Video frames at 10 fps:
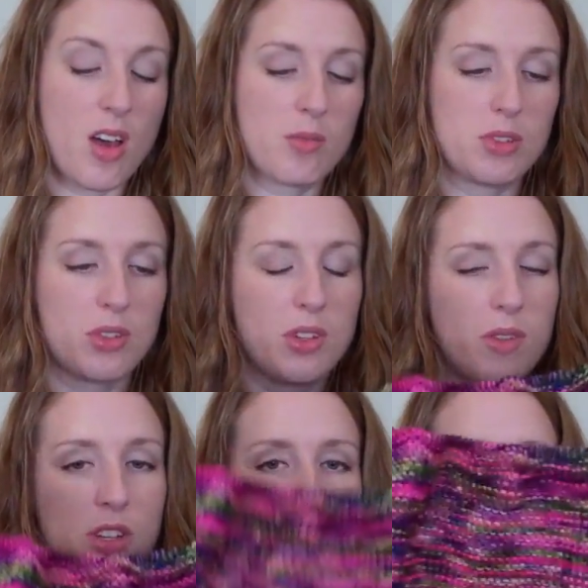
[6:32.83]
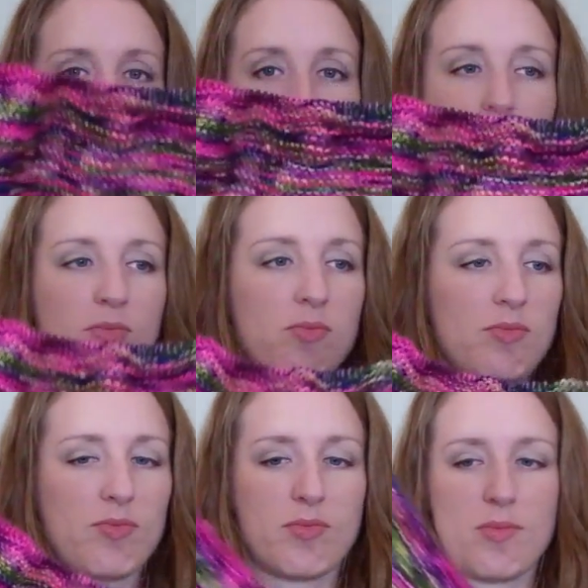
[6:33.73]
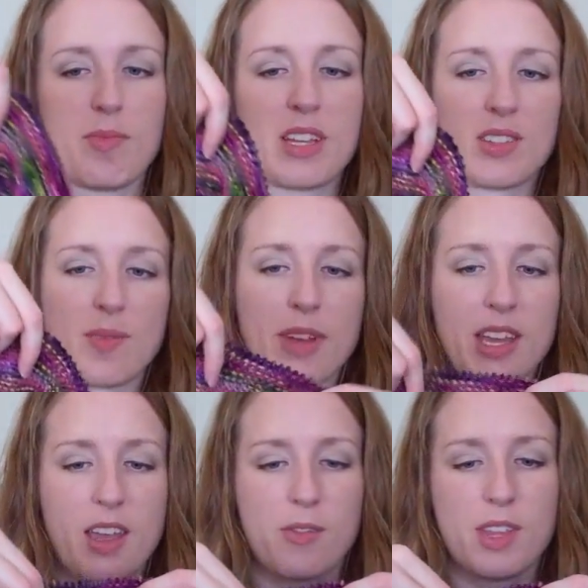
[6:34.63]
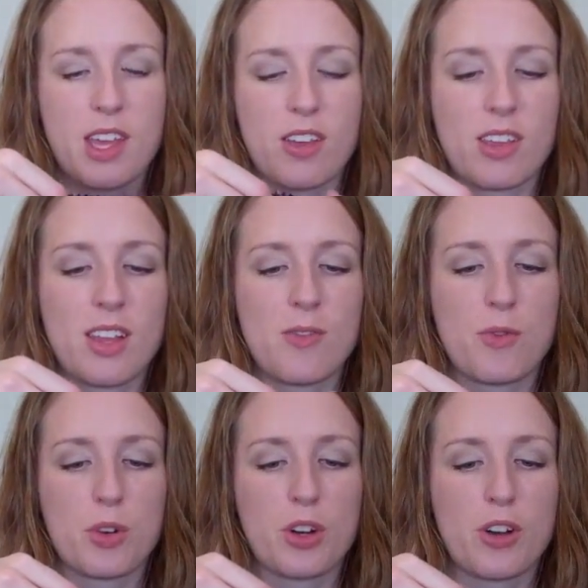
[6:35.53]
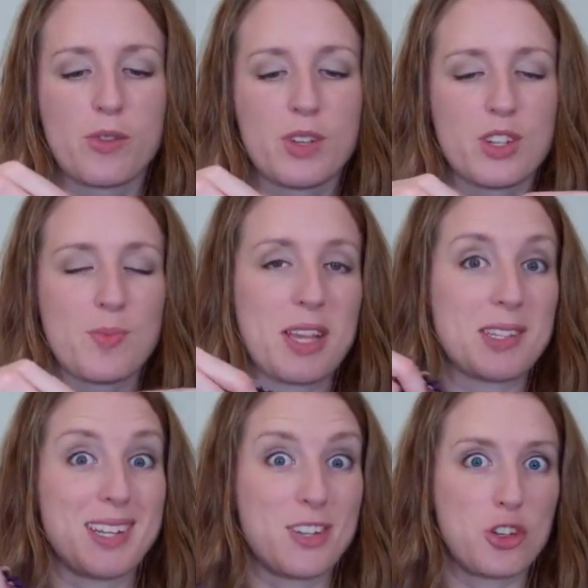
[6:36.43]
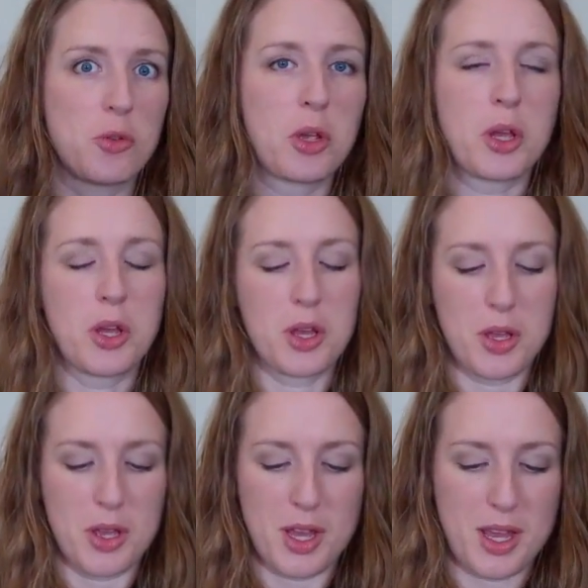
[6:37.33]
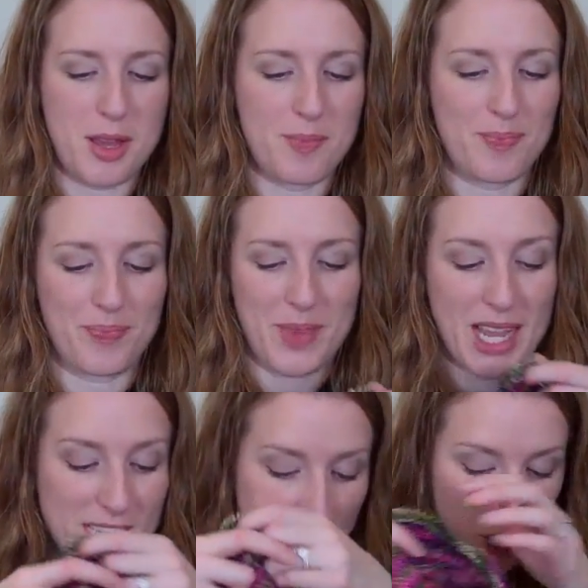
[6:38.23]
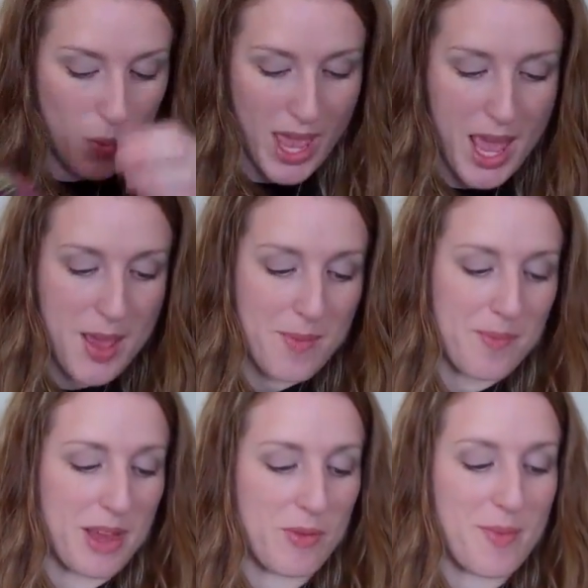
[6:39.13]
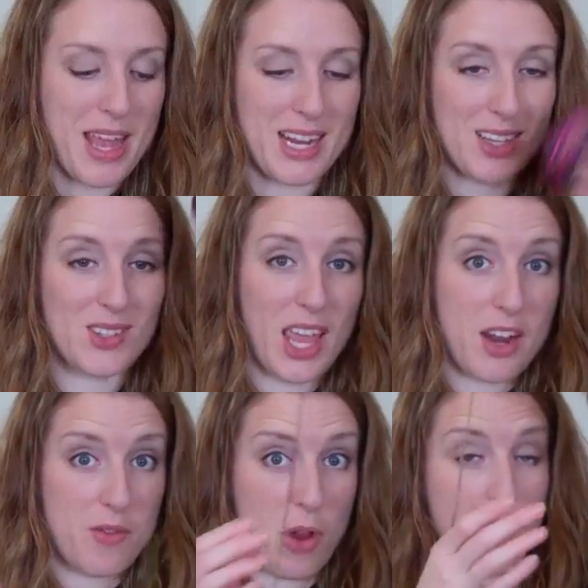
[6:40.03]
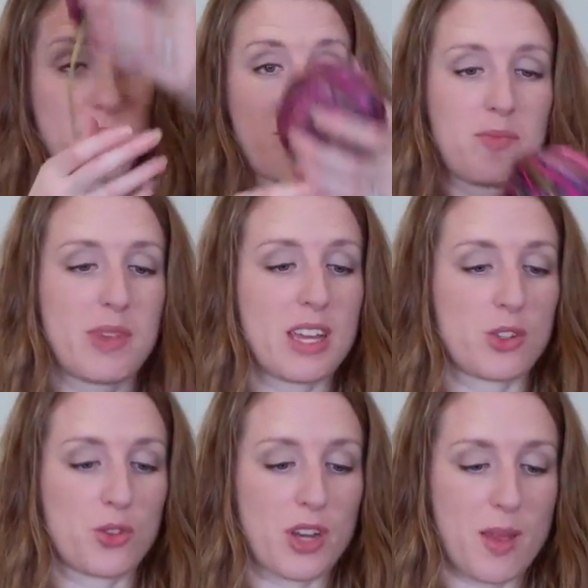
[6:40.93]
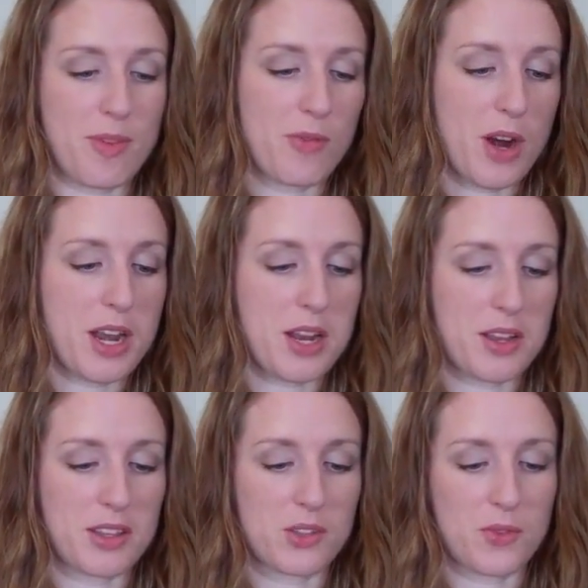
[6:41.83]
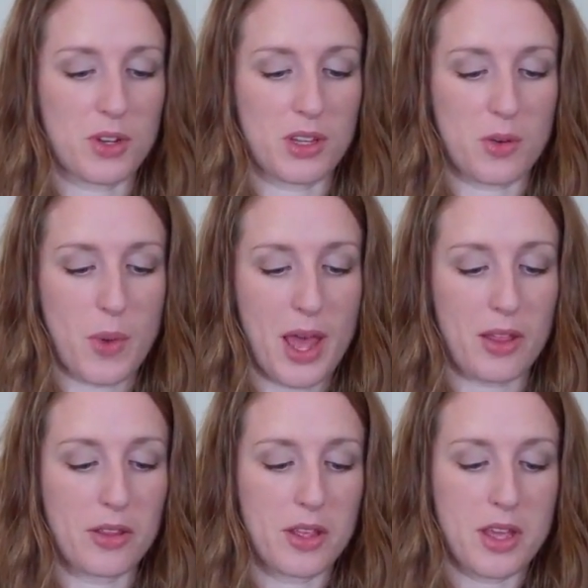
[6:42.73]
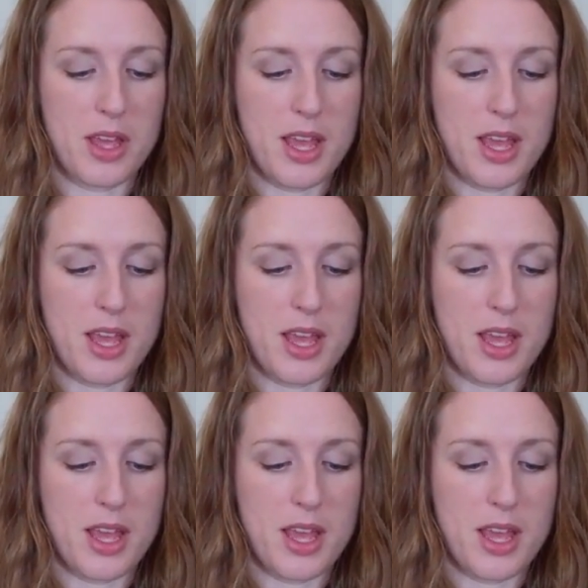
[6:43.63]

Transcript: almost 2 inches done. Based on my carefully calculated 4 garter ridges makes an inch. I did weigh my remaining skein of yarn yesterday before I knit on this for a little while.